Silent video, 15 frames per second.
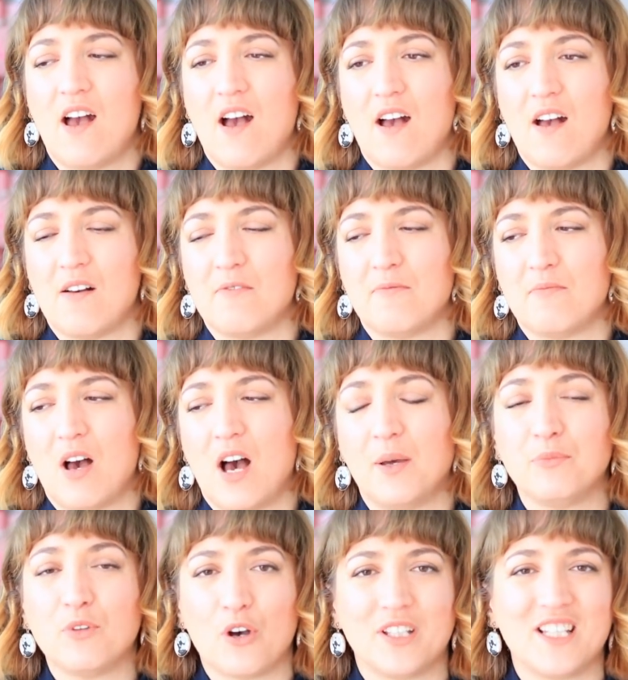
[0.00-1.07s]
I'm
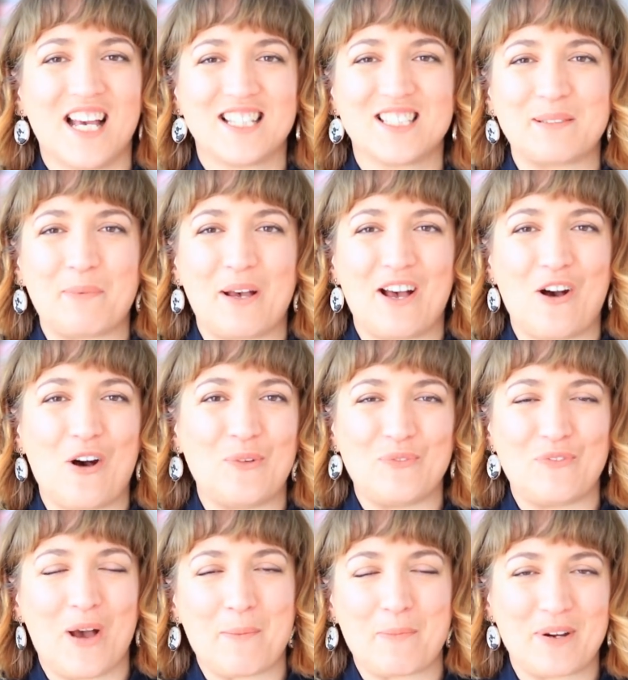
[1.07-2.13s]
not an expert
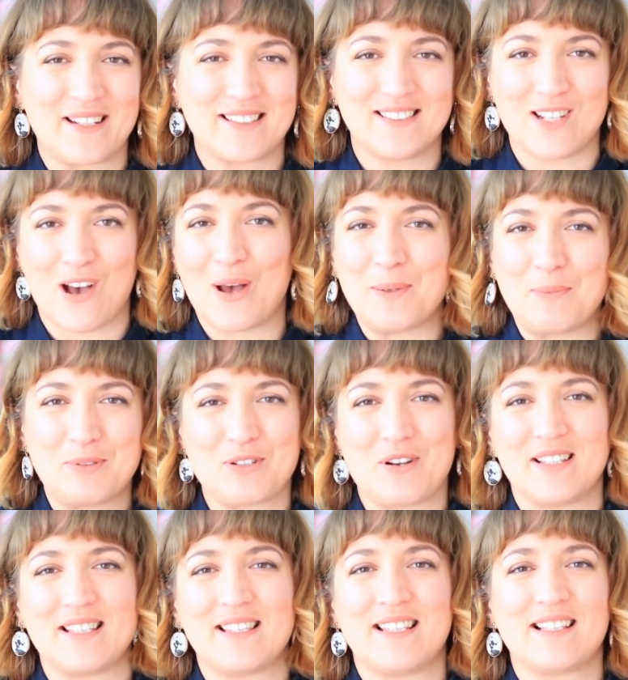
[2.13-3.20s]
on fabric types or
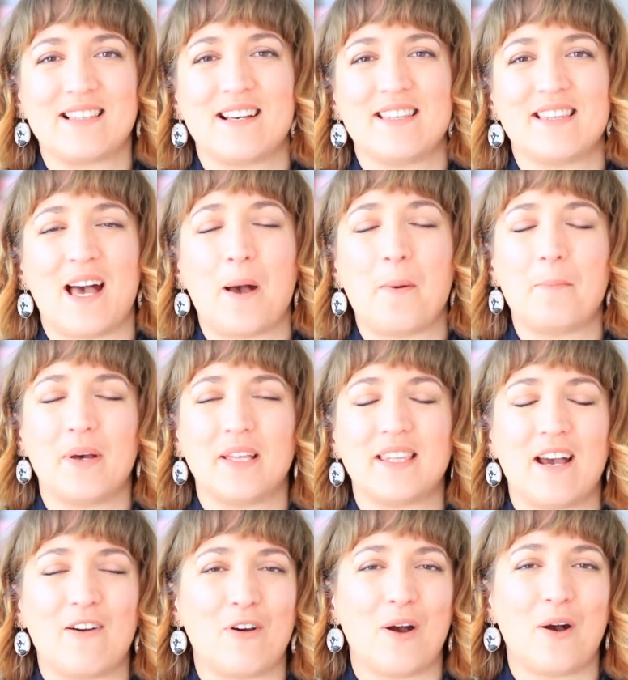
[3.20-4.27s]
anything like that, but
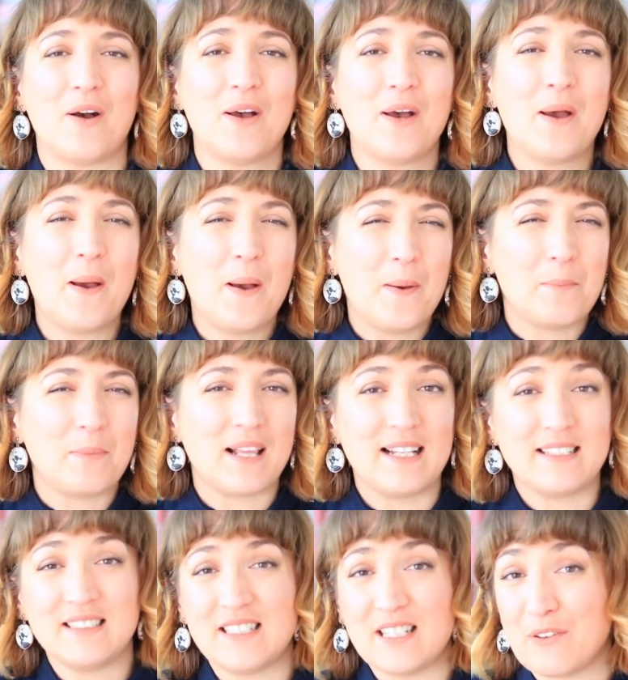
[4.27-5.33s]
there are
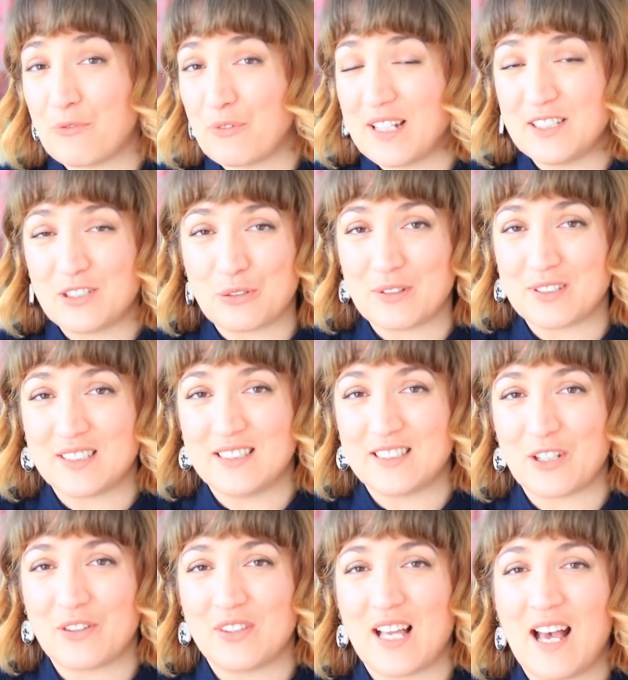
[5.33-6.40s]
plenty of
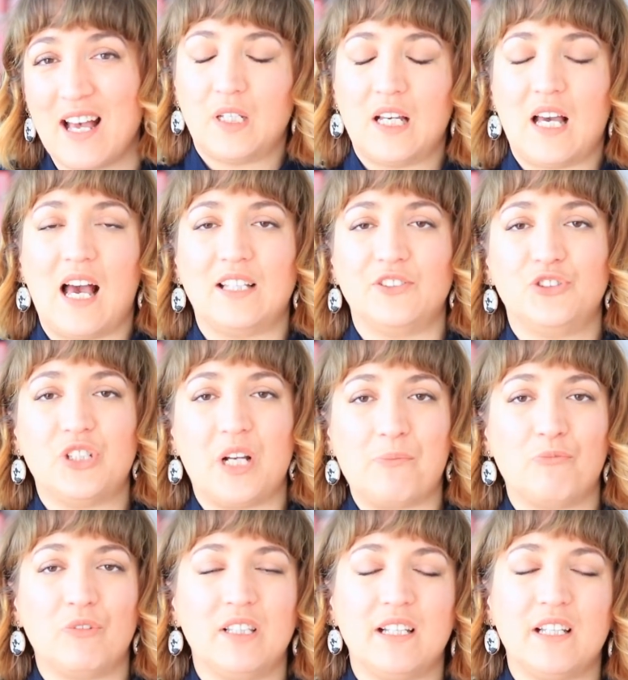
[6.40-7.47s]
resources on that, and
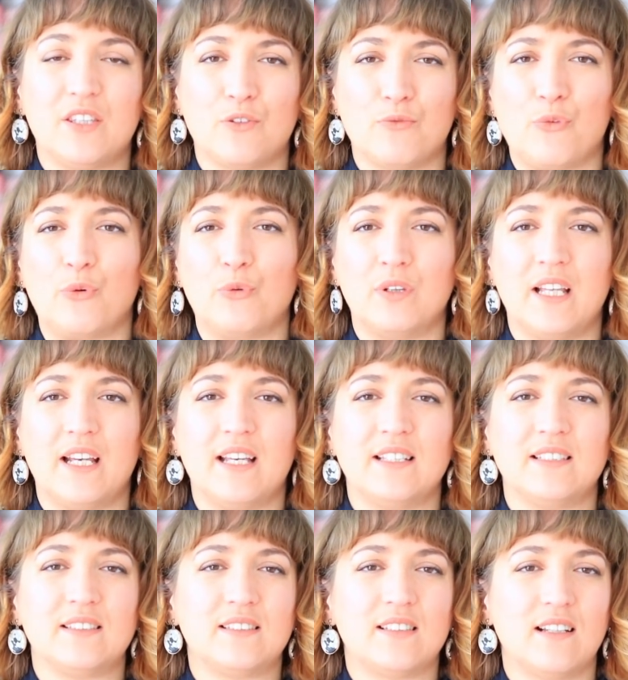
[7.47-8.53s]
generally the rule
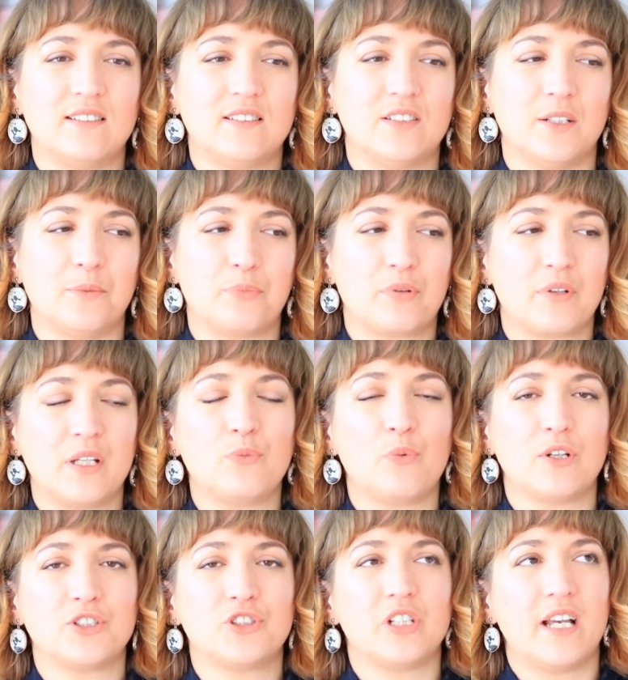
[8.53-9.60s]
is to
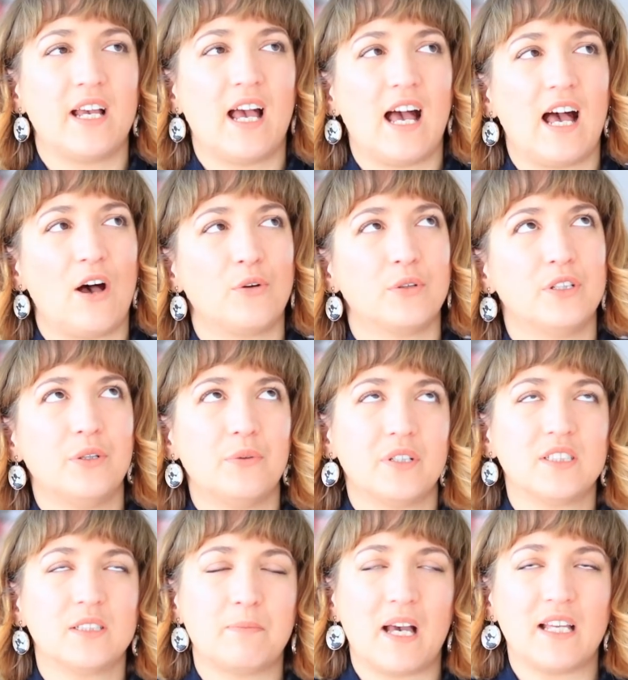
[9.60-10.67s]
pre-wash it how you
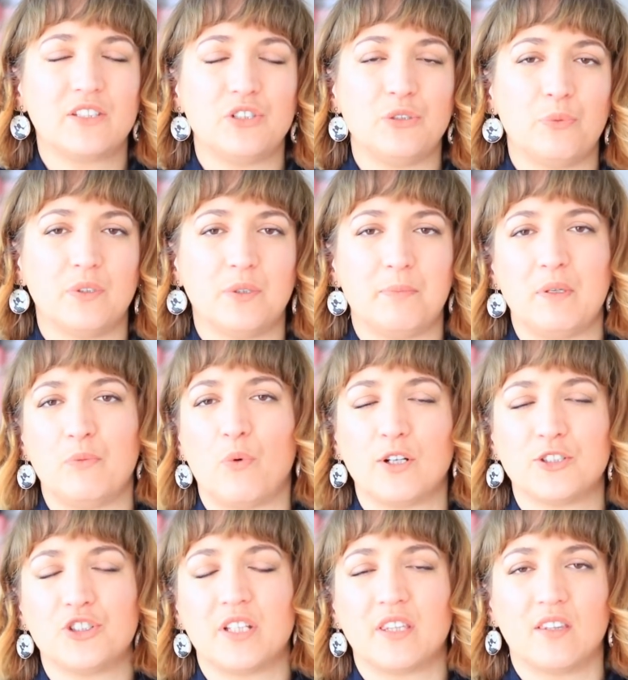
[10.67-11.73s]
expect you would be
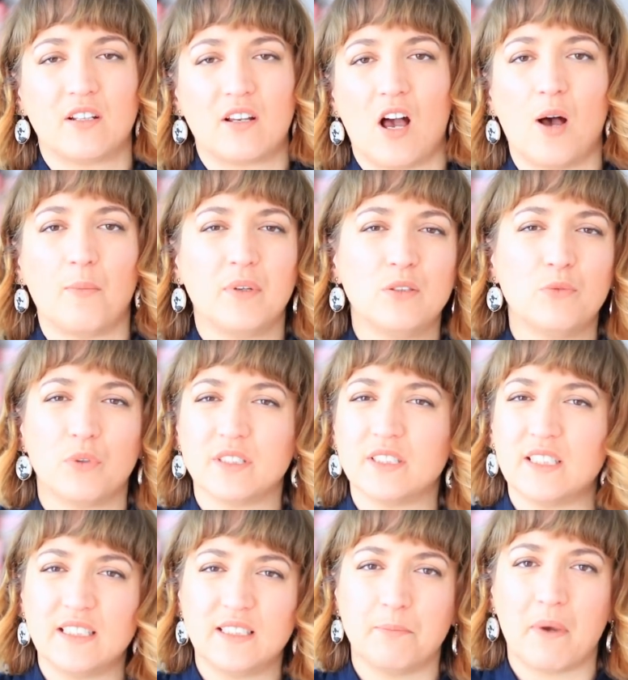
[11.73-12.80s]
washing the garment
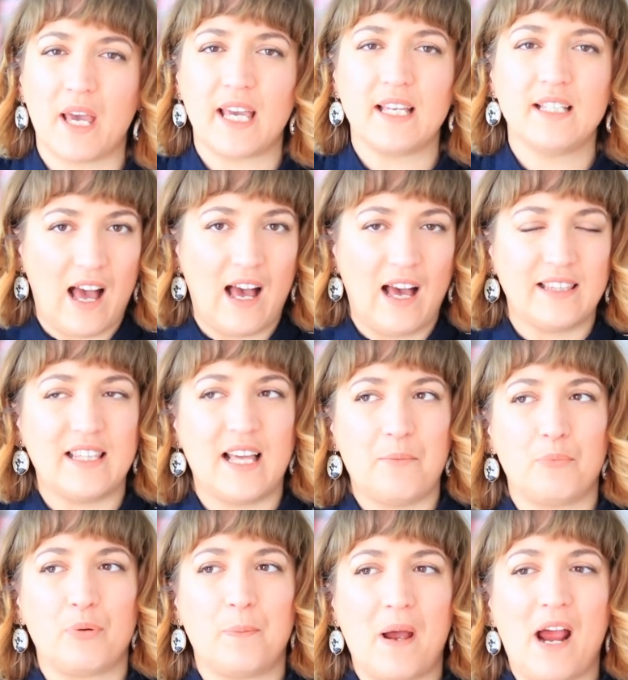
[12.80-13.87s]
once it's made. And
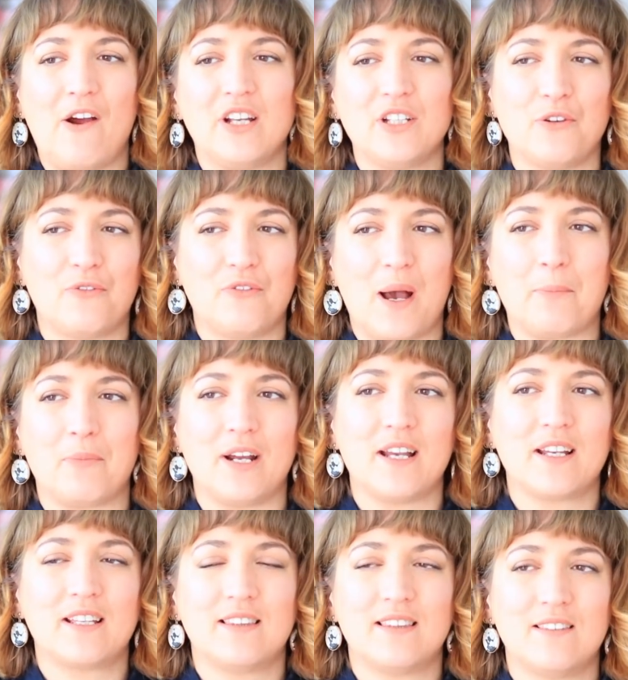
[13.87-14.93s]
then preparing your
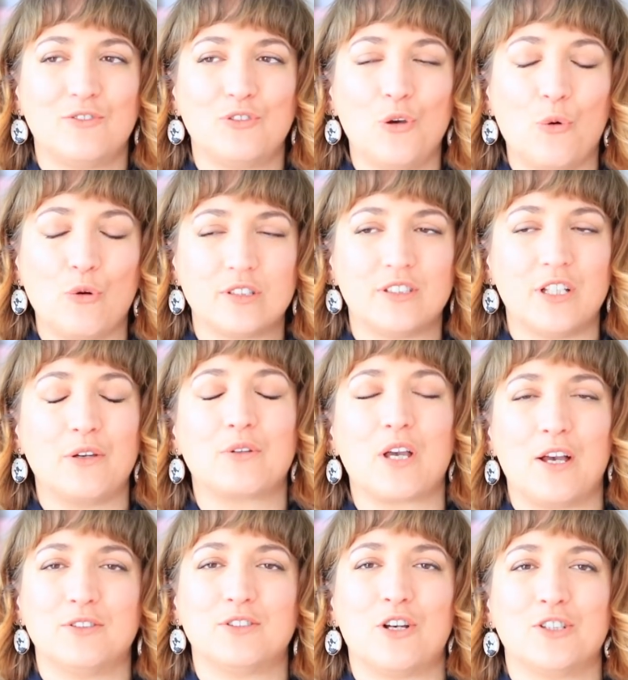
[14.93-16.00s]
fabric also
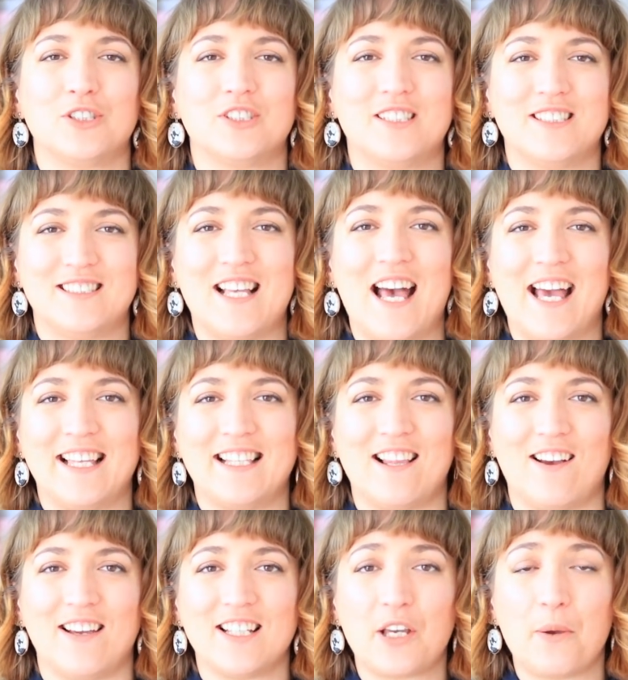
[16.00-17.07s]
goes on to say,
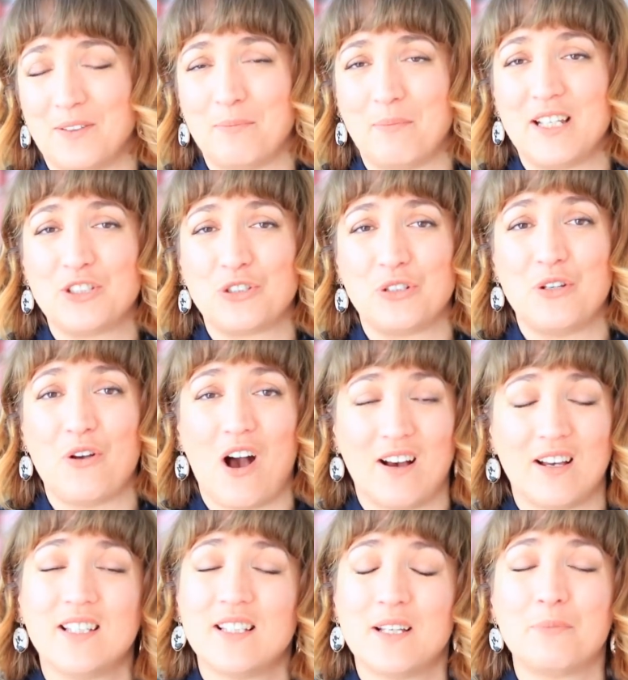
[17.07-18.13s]
like, make sure you
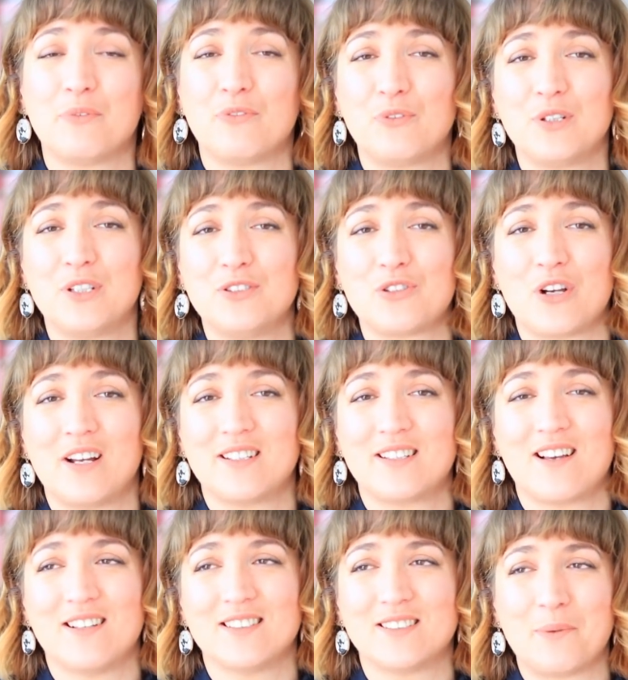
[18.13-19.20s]
iron it before you try and cut